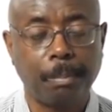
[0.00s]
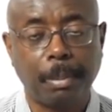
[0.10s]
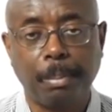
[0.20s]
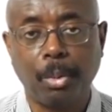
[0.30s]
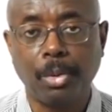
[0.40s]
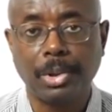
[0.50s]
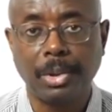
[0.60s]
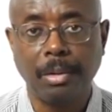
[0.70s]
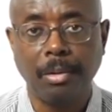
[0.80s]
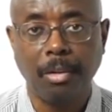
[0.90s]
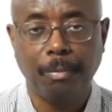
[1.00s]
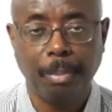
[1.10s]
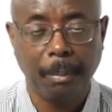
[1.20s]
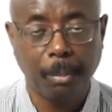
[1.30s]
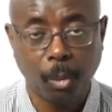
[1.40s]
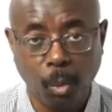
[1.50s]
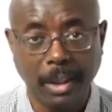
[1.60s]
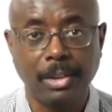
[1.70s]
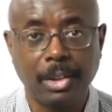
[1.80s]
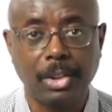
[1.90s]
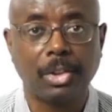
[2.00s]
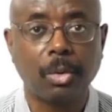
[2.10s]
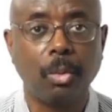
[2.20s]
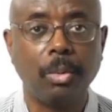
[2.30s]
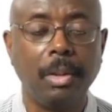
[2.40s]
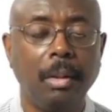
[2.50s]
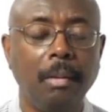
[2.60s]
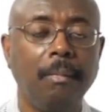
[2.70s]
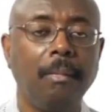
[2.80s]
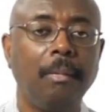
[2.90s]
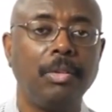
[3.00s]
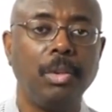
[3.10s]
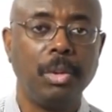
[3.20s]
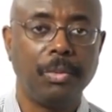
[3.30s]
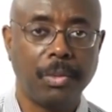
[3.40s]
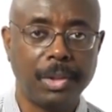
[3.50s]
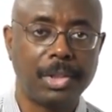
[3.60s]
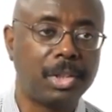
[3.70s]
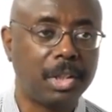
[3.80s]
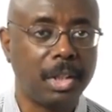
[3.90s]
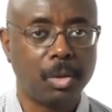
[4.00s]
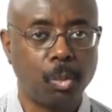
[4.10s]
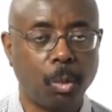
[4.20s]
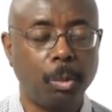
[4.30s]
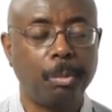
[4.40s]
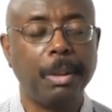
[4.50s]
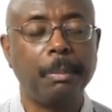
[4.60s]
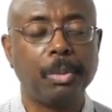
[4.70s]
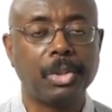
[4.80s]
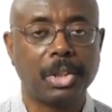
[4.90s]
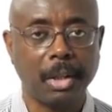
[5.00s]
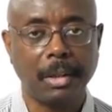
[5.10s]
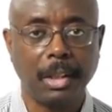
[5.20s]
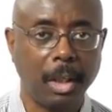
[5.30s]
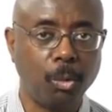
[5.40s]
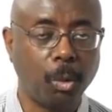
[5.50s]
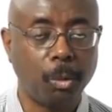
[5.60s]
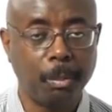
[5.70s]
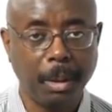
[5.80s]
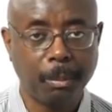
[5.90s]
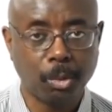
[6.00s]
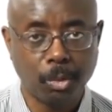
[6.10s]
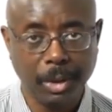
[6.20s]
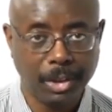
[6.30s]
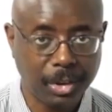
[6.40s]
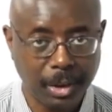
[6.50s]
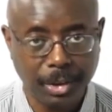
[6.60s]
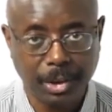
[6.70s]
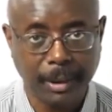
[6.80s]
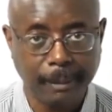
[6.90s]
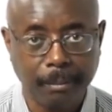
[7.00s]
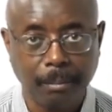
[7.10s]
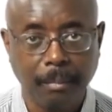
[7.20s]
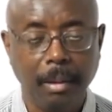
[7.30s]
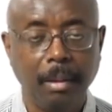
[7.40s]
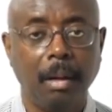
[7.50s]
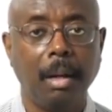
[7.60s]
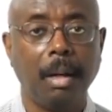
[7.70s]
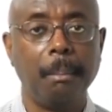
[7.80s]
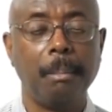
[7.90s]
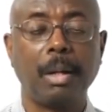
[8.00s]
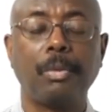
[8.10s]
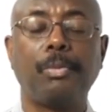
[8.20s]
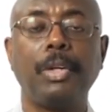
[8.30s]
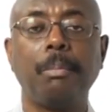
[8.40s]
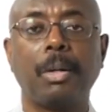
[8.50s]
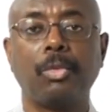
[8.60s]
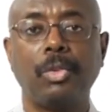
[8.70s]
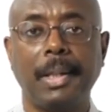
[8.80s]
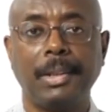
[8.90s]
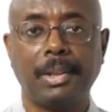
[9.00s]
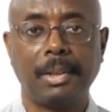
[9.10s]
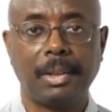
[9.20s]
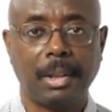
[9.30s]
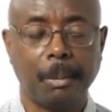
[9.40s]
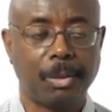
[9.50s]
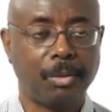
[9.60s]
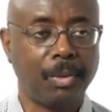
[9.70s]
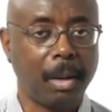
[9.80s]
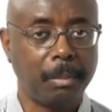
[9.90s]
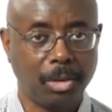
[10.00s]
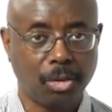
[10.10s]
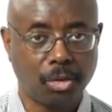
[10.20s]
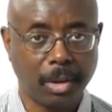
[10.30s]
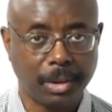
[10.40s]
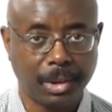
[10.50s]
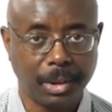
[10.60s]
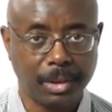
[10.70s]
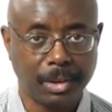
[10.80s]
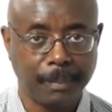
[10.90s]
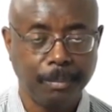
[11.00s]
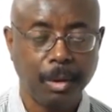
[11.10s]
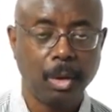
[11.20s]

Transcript: What proportion of people went to school? Universities, what were people studying? What were people researching? Male-female relationships, family structures,